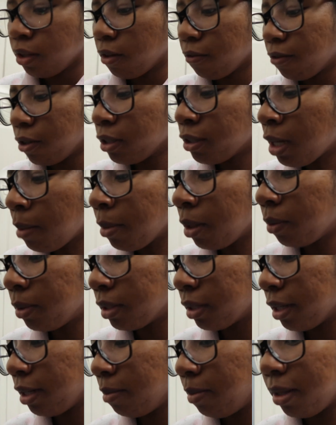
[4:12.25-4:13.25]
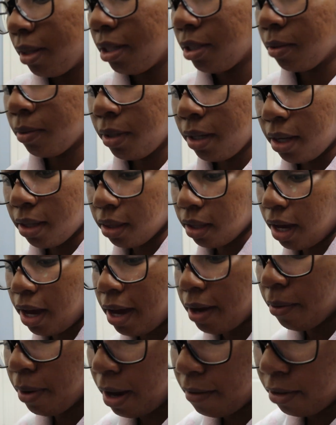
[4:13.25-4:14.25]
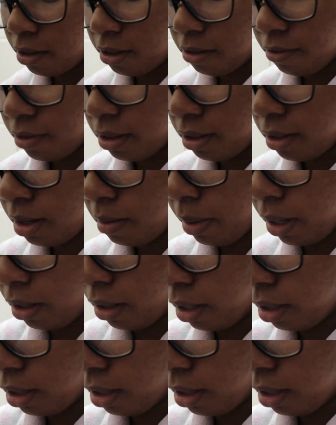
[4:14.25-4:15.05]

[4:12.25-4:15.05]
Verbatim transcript: First time it was good, but this one I, I have a good feeling about.